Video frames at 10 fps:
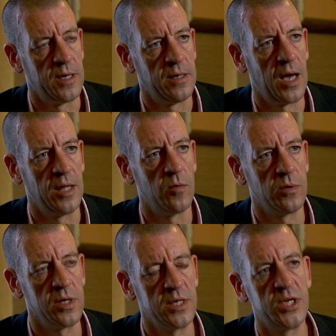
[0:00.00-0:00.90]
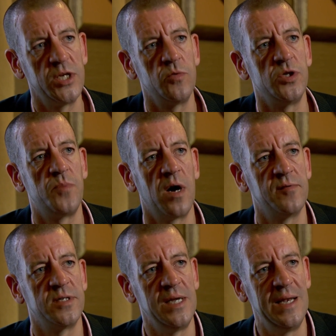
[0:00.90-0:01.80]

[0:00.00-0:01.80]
and the extent to which poverty